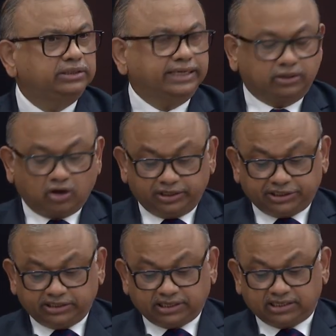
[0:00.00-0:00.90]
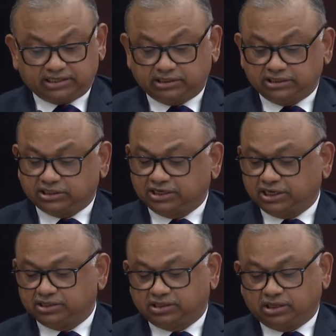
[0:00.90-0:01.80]
Technologies such
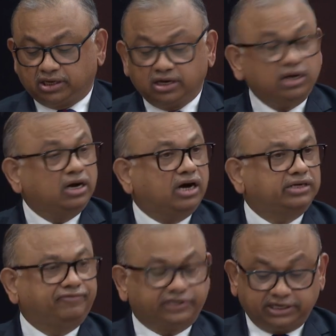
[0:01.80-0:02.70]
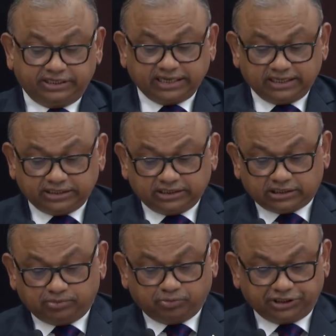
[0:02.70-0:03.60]
as the artificial
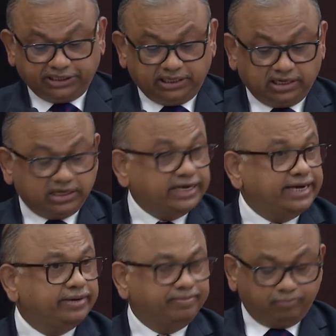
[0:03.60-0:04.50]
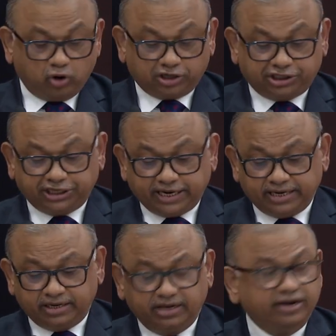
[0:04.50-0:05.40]
intelligence, machine learning,
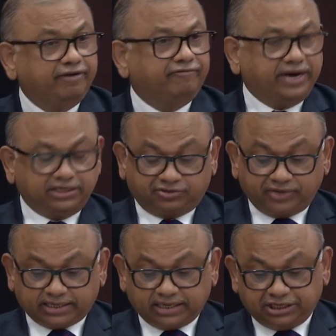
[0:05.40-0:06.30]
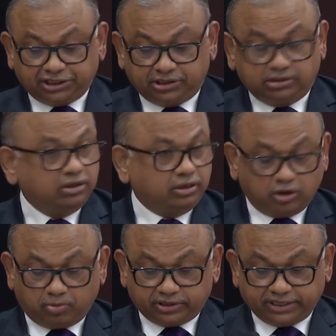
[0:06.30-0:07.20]
blockchain, face recognition,
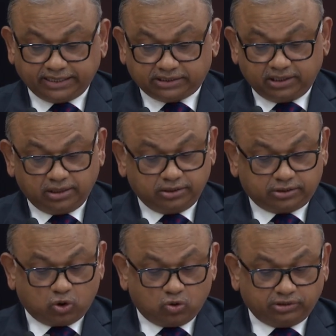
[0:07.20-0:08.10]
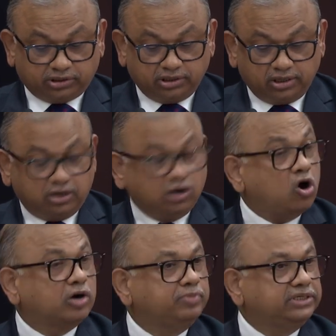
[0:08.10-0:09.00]
robotics, drones,
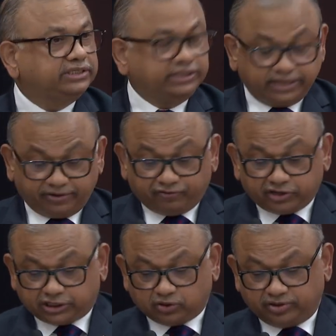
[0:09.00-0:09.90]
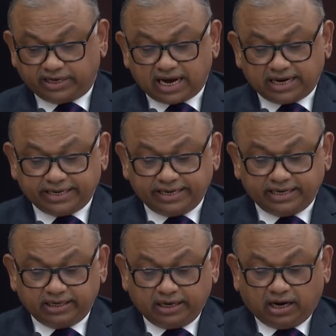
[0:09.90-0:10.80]
augmented and virtual reality
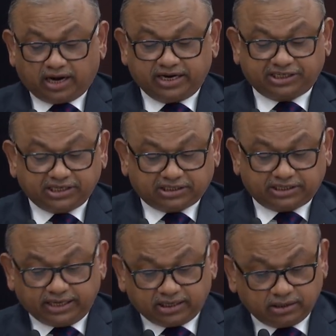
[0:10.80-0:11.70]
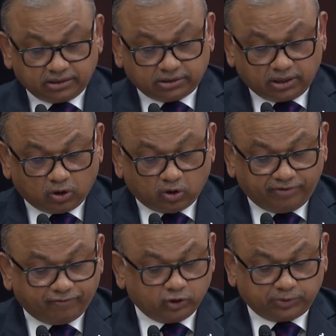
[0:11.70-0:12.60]
are assisting the law
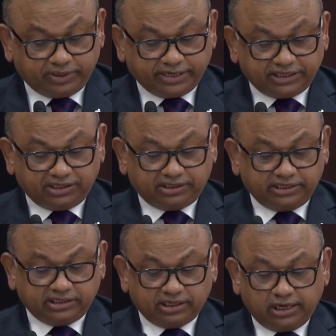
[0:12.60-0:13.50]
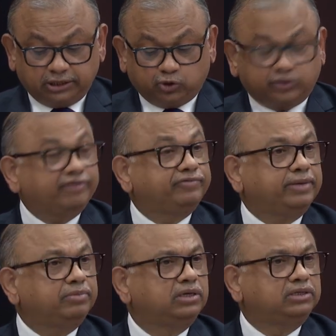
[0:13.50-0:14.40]
enforcement agencies to give
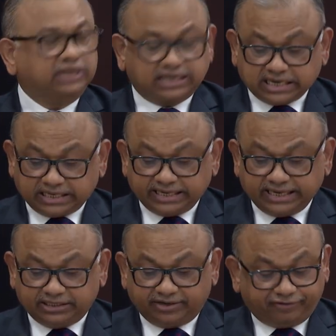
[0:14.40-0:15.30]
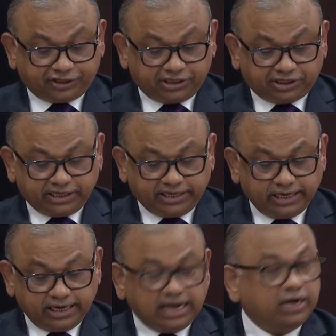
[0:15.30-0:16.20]
them the cutting-edge efficiency
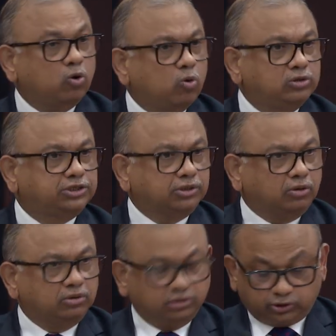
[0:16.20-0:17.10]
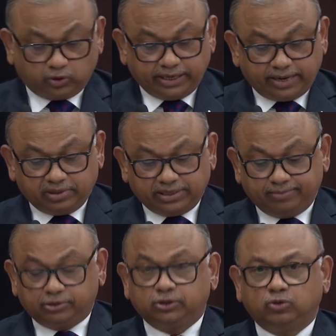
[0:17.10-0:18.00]
and also to enable
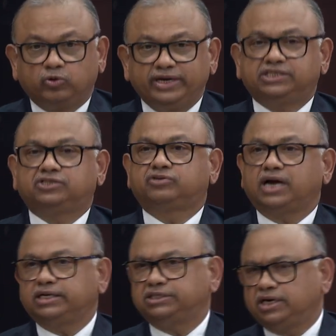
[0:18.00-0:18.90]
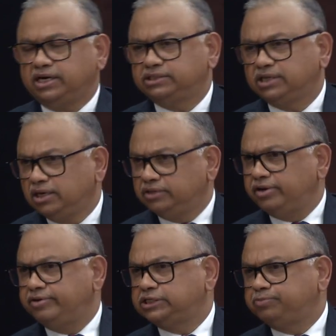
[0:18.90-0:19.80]
them to re-strategize
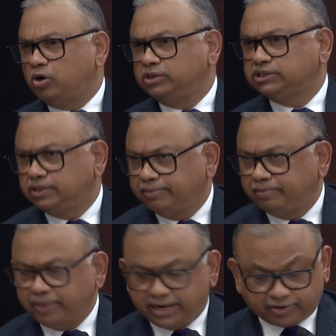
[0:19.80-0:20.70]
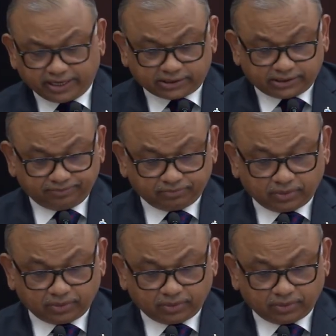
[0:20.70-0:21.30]
their response matrix.